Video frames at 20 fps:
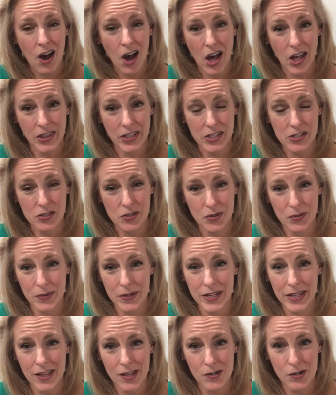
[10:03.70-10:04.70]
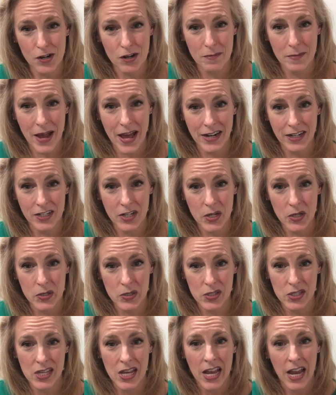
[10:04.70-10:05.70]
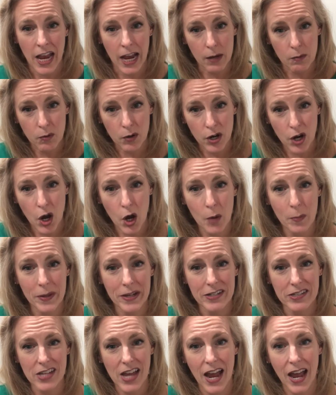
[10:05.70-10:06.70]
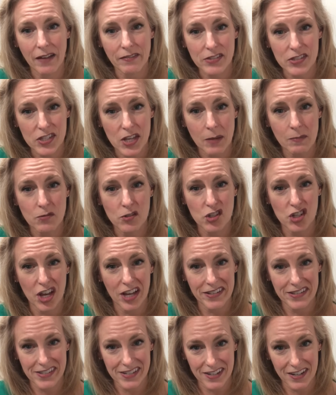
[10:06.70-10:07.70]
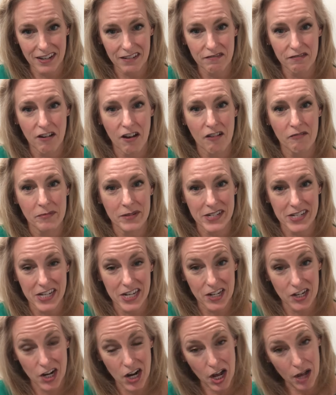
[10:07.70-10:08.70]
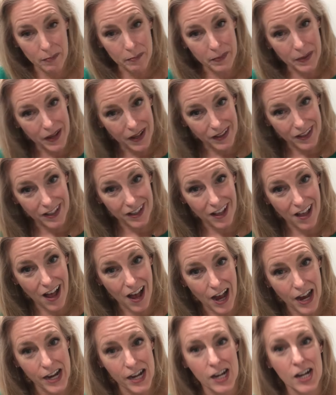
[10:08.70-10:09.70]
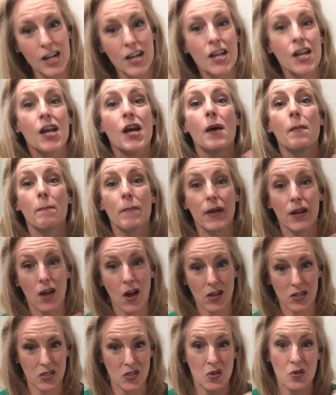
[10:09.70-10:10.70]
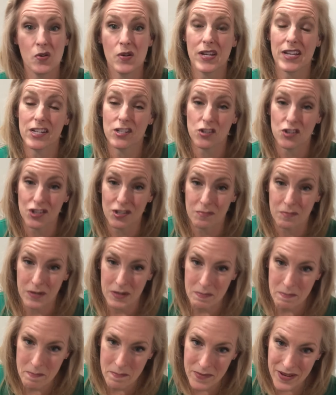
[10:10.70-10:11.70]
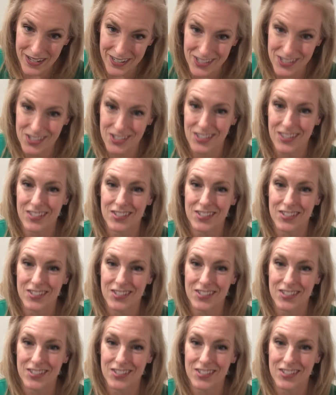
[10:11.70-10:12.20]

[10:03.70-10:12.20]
on these three little chromatic notes, and we're hoping to have some chest involvement here up a little higher, but also it should be mixed.